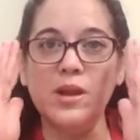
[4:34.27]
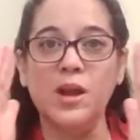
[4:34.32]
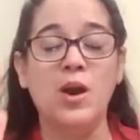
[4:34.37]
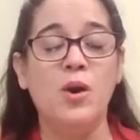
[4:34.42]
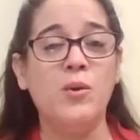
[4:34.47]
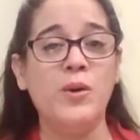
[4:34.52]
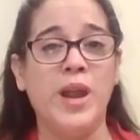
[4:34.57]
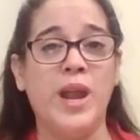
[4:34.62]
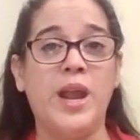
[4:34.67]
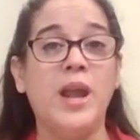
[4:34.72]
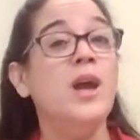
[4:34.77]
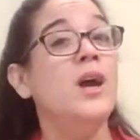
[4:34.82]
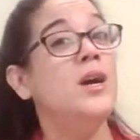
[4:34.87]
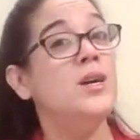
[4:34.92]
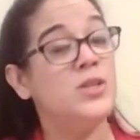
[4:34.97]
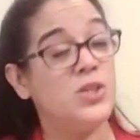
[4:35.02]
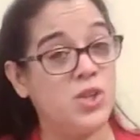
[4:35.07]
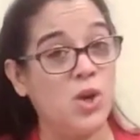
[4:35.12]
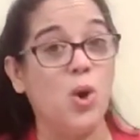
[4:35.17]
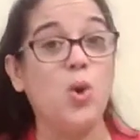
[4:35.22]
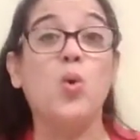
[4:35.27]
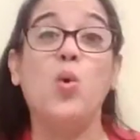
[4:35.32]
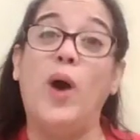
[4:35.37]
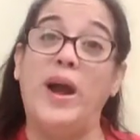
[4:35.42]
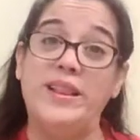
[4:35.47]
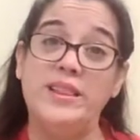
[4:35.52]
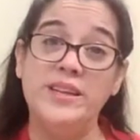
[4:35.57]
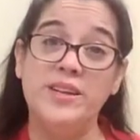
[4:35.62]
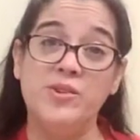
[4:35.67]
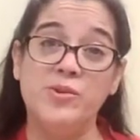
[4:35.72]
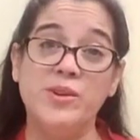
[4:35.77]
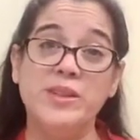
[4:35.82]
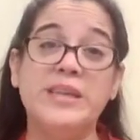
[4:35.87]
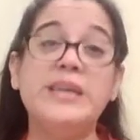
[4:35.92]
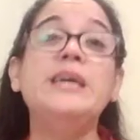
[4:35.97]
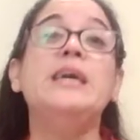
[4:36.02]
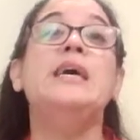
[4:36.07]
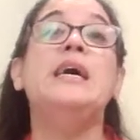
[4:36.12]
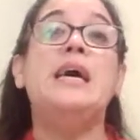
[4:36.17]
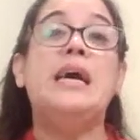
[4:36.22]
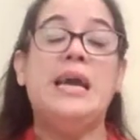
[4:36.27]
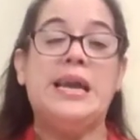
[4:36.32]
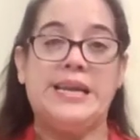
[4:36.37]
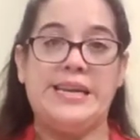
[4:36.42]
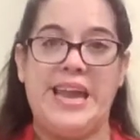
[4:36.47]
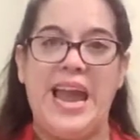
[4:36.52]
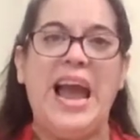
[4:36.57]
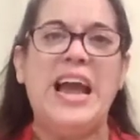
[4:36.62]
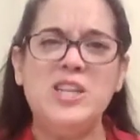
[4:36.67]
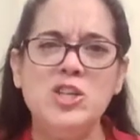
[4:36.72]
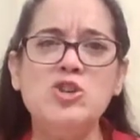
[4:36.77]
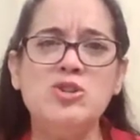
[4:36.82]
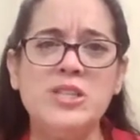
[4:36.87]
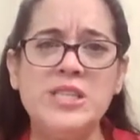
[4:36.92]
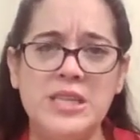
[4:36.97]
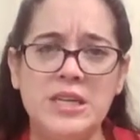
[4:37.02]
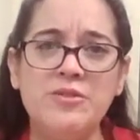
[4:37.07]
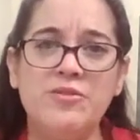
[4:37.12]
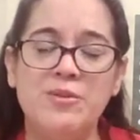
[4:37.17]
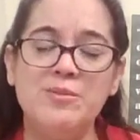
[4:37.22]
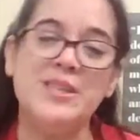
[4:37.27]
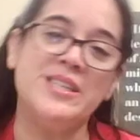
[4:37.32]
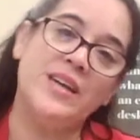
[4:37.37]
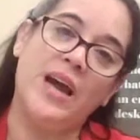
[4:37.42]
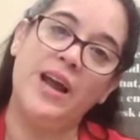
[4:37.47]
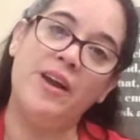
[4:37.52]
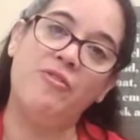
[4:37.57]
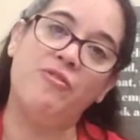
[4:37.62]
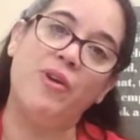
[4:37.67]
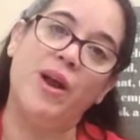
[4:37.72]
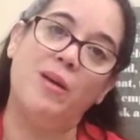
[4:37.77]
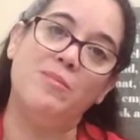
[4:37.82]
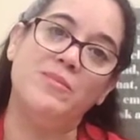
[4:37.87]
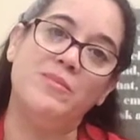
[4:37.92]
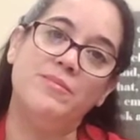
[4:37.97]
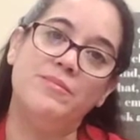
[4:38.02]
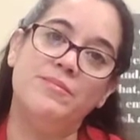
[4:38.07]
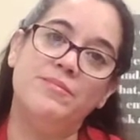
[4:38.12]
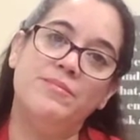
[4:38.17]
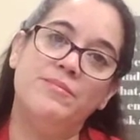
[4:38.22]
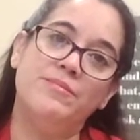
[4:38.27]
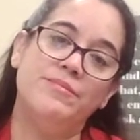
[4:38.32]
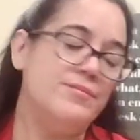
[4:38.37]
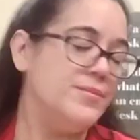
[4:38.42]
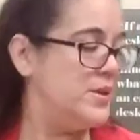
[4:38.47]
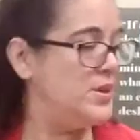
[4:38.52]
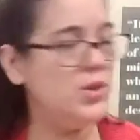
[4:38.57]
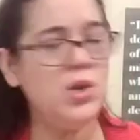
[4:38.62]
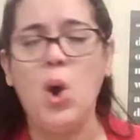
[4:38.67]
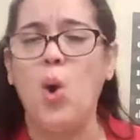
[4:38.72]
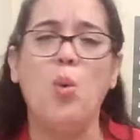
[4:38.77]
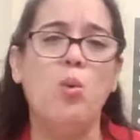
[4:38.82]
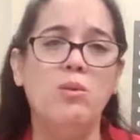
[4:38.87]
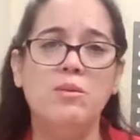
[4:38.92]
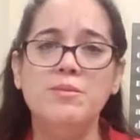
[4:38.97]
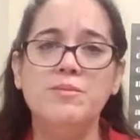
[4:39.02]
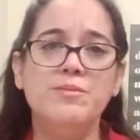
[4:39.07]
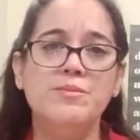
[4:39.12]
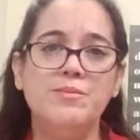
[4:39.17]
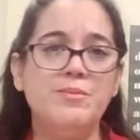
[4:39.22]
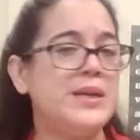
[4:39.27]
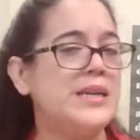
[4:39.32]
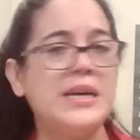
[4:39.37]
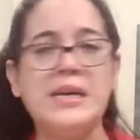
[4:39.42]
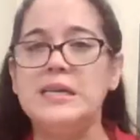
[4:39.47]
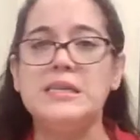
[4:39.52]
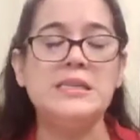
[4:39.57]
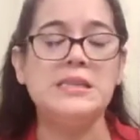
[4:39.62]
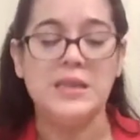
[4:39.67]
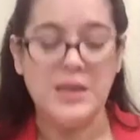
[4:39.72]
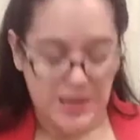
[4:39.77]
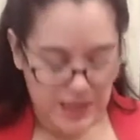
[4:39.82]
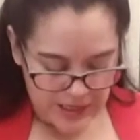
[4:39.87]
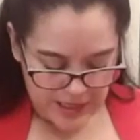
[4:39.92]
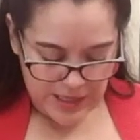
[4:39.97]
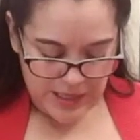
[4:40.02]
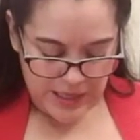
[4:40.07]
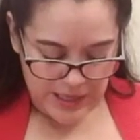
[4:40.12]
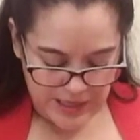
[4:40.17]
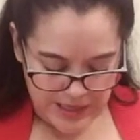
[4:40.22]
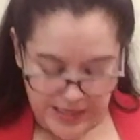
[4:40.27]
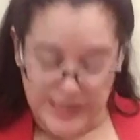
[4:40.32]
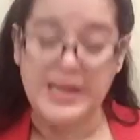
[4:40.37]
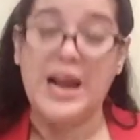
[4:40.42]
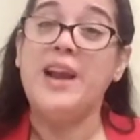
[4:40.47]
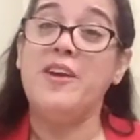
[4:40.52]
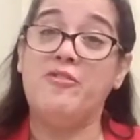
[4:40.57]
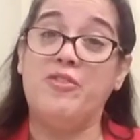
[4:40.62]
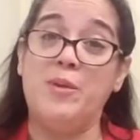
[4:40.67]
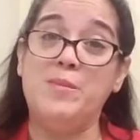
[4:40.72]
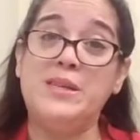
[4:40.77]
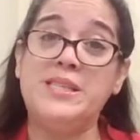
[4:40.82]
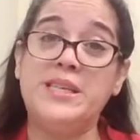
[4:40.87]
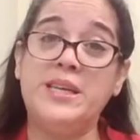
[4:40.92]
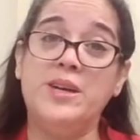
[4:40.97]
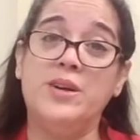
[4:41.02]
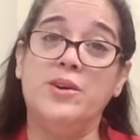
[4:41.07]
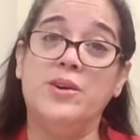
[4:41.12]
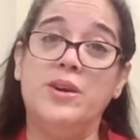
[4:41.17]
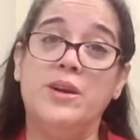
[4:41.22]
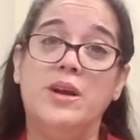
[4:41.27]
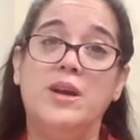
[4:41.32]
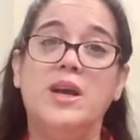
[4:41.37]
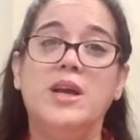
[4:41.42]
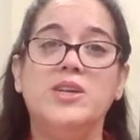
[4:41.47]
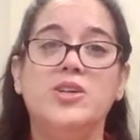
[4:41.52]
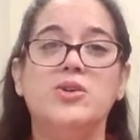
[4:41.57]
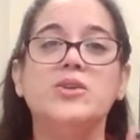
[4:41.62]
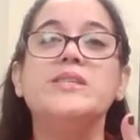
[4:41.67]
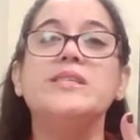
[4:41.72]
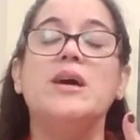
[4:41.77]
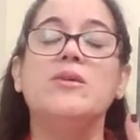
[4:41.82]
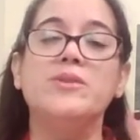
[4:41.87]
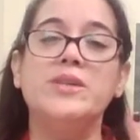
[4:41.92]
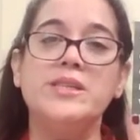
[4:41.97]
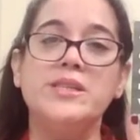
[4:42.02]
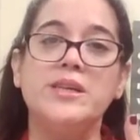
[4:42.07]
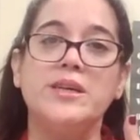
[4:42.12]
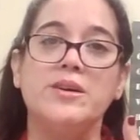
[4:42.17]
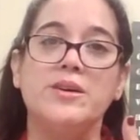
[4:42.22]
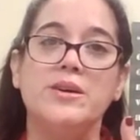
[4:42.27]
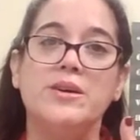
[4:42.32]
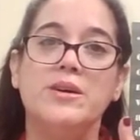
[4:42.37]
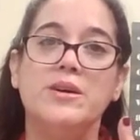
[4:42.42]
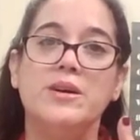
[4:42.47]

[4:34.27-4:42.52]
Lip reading: Okay, so quite literally, can you sing from the diaphragm? No, because the diaphragm is here. Your sound is here.